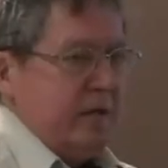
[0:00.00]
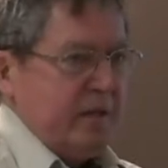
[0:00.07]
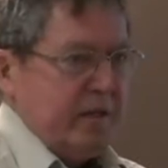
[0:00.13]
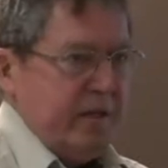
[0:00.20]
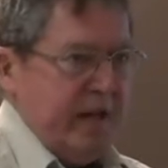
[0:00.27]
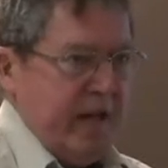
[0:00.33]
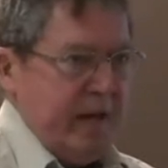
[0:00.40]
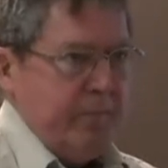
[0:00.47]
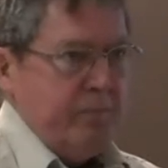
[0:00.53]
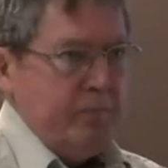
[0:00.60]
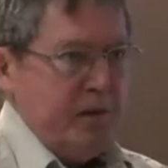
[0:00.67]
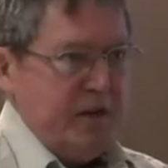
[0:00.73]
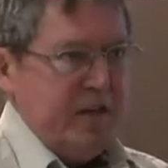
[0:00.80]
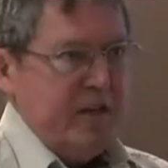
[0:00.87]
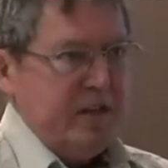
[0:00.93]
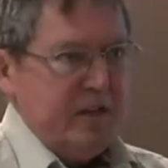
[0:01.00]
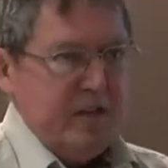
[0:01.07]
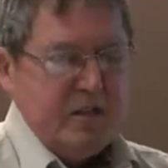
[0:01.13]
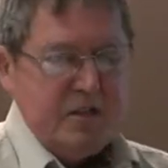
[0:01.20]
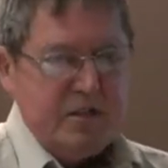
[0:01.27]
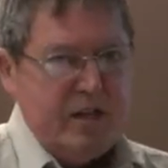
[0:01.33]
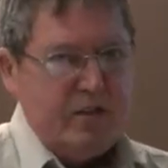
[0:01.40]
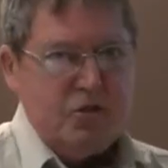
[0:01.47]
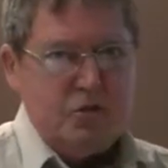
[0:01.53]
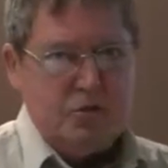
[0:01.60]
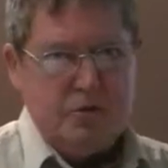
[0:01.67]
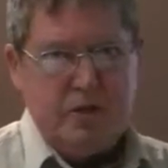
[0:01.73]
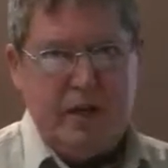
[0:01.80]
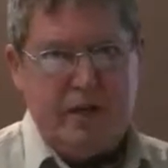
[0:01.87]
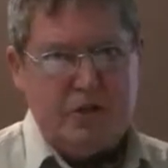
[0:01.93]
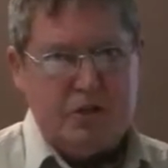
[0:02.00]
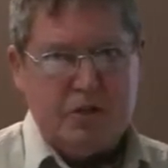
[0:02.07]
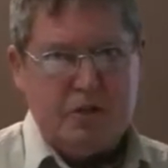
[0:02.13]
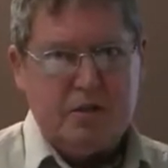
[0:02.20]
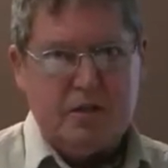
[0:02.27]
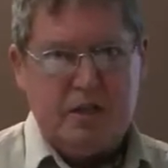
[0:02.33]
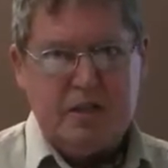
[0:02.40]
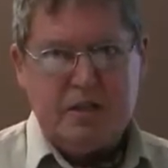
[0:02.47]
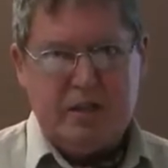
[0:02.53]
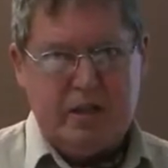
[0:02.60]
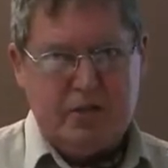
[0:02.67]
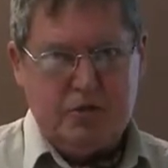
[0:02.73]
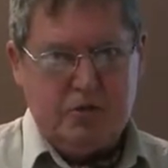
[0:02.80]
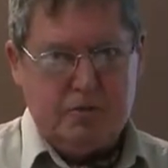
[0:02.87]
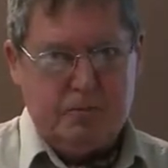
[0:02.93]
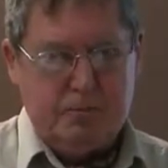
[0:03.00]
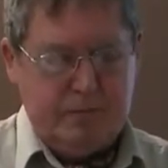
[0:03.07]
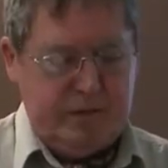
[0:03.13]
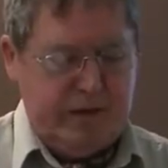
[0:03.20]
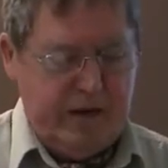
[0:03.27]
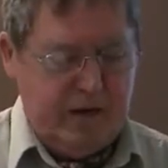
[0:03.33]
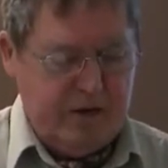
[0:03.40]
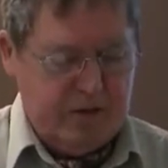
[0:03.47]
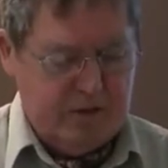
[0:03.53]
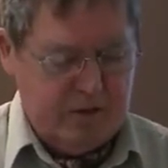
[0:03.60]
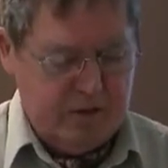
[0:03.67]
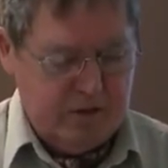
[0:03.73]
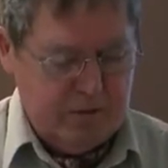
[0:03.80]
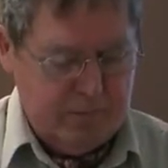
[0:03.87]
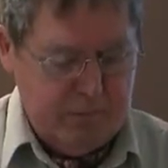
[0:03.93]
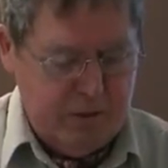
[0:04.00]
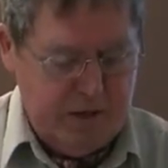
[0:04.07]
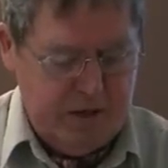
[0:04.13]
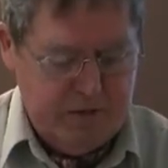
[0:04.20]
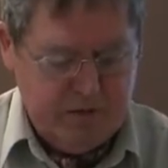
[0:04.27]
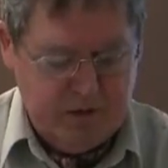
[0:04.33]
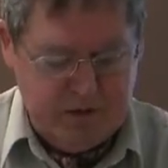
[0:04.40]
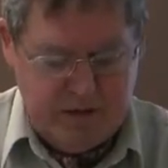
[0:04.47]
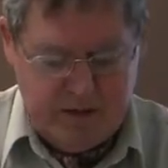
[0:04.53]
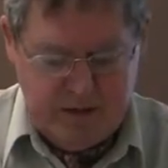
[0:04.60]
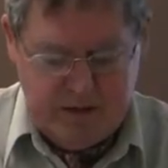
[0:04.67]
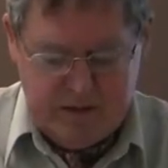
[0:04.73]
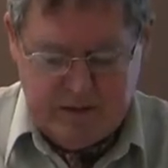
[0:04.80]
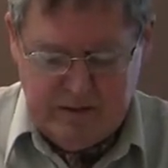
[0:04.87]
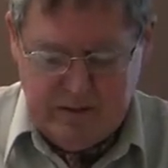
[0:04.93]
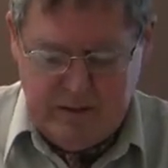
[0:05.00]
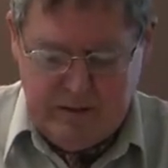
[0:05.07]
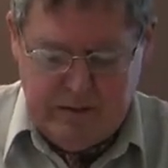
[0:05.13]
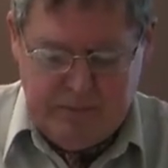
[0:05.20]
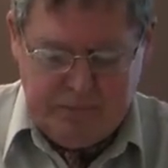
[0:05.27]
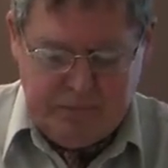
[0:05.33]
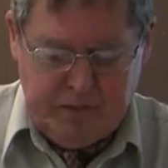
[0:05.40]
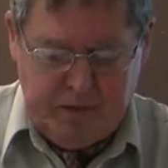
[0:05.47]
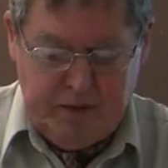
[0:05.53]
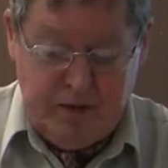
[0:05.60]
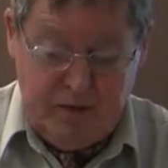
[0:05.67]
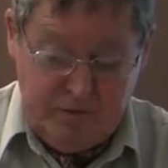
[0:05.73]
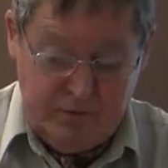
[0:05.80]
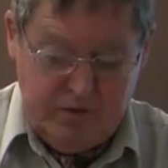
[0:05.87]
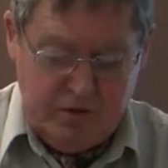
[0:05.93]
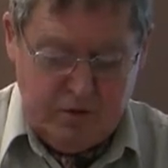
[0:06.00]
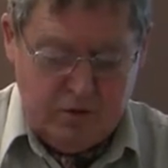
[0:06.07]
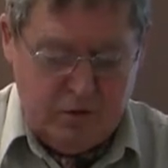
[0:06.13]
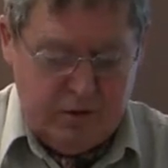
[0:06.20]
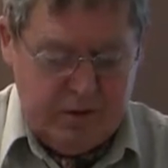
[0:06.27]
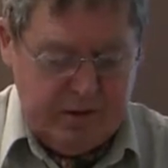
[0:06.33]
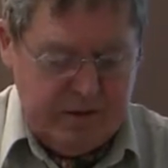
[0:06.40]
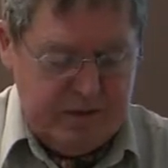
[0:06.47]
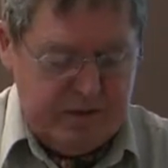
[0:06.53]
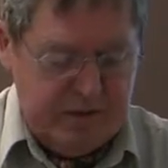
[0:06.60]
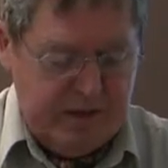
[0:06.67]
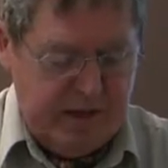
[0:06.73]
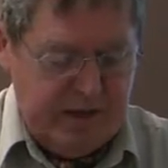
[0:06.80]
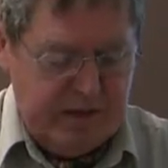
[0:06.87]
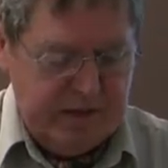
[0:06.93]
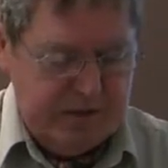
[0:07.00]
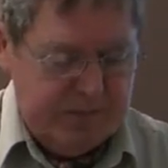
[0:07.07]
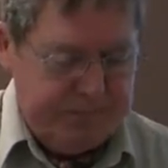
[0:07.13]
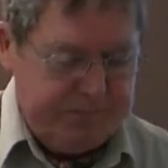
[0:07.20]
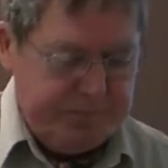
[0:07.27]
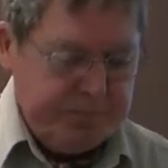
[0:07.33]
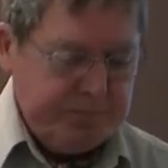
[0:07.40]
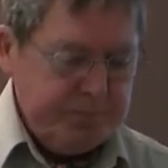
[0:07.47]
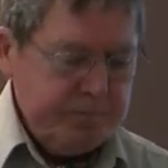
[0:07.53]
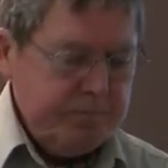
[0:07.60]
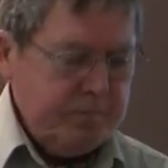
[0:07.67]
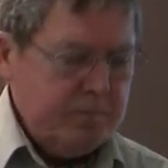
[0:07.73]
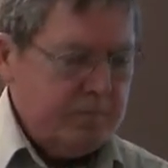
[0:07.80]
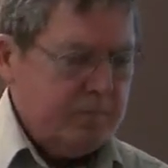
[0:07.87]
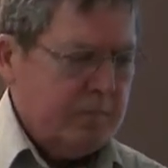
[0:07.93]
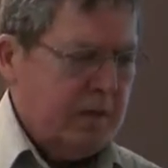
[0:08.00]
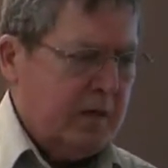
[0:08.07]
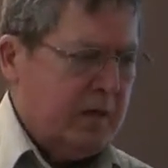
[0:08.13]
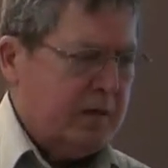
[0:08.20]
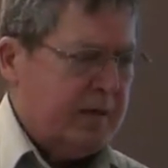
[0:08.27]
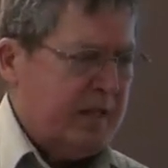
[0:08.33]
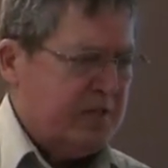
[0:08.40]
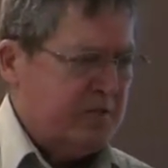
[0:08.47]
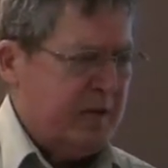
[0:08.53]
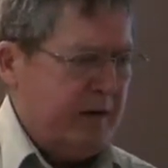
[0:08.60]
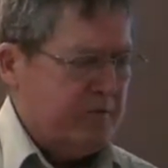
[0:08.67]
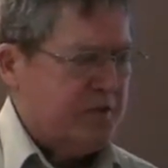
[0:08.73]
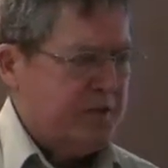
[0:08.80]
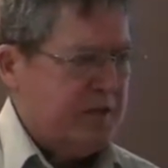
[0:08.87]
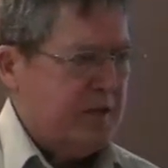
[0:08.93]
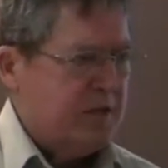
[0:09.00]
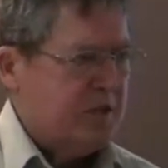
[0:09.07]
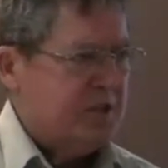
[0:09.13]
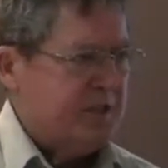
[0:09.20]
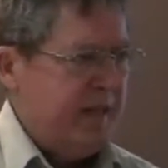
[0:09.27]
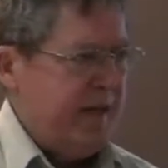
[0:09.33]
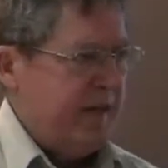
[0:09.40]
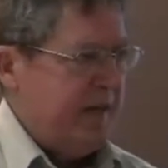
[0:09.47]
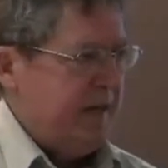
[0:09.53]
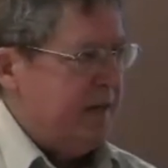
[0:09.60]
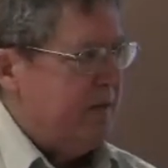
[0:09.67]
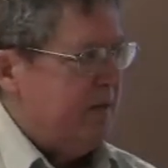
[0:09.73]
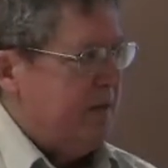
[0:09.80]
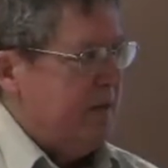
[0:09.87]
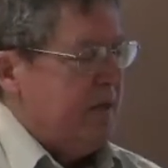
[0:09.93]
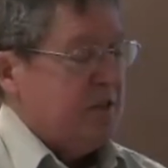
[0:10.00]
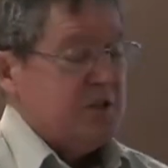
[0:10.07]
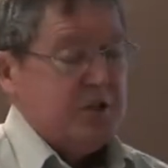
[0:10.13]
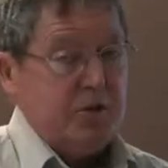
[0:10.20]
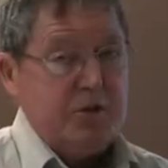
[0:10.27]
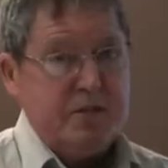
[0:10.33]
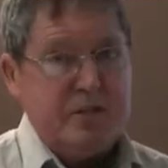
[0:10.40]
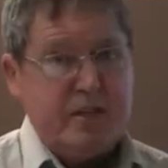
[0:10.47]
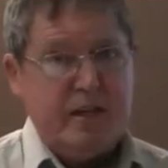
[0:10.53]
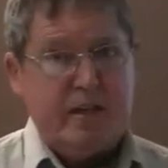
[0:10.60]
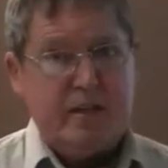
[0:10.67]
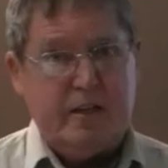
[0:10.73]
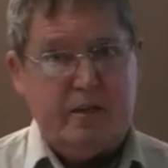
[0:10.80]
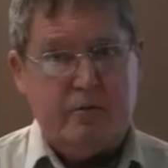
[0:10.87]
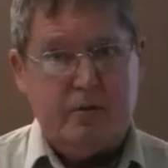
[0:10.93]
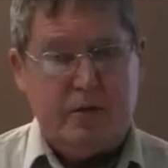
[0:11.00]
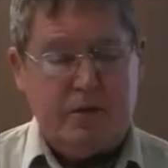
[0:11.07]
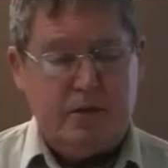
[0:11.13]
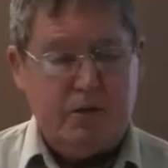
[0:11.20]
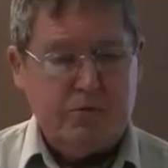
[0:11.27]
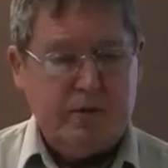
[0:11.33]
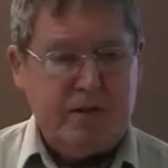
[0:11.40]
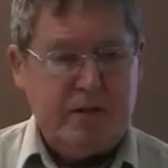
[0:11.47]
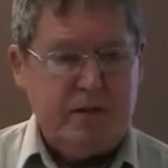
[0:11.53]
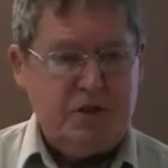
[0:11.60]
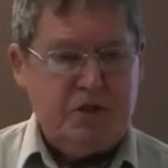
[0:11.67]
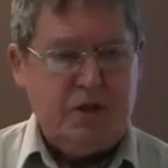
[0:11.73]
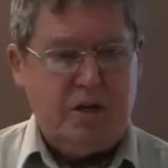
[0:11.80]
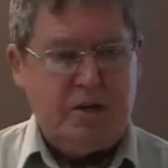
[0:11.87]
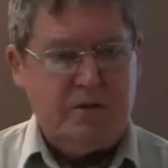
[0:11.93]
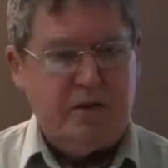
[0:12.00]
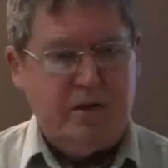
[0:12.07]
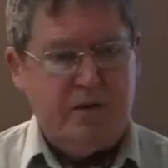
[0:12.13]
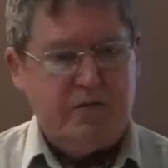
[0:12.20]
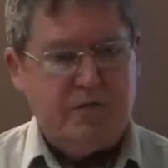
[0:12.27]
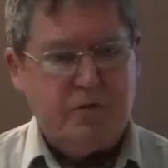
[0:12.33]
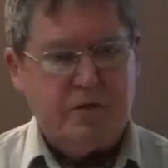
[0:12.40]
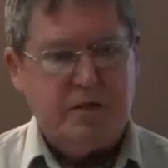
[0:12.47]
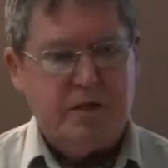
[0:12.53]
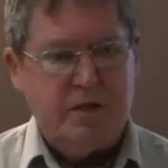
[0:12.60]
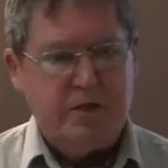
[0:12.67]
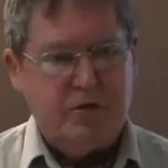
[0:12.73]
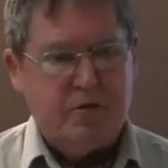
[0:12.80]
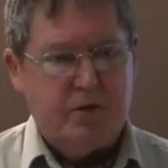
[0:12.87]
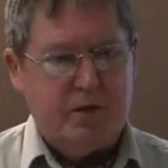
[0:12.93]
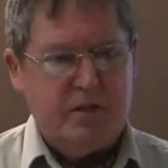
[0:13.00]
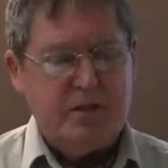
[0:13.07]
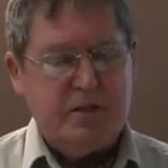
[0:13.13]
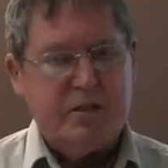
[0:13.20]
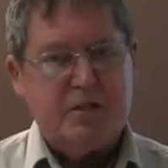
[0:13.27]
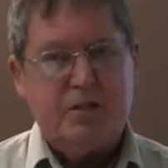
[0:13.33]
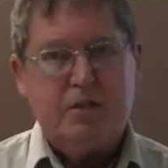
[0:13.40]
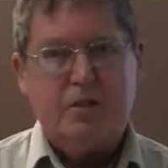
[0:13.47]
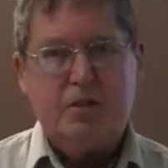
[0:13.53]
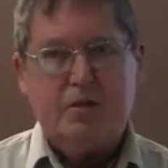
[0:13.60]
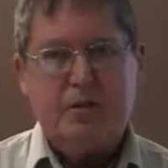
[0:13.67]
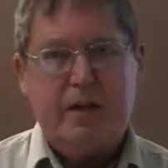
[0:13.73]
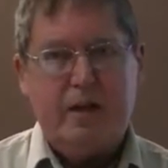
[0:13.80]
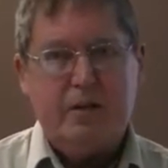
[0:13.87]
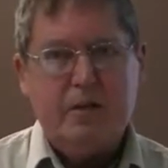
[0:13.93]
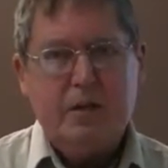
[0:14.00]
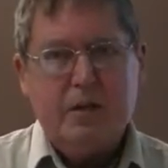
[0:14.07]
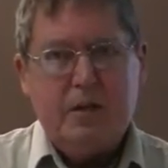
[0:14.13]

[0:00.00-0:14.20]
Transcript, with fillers: the name meaning the essential nature, the essential character, the being of the God, uh, of the Lord in this case. And that's, that was the understanding. So incidentally, when you read in John uh, 14, 26, until now,